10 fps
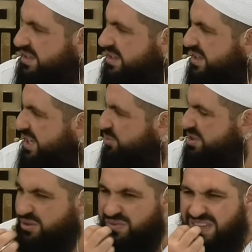eat with
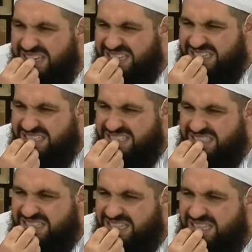your
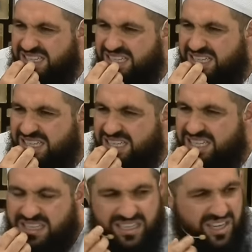fingers,
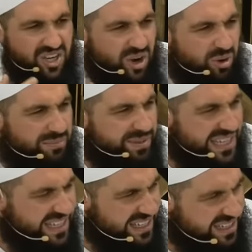grow a
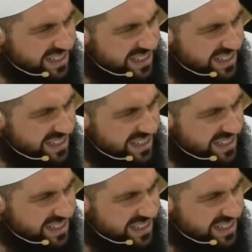beard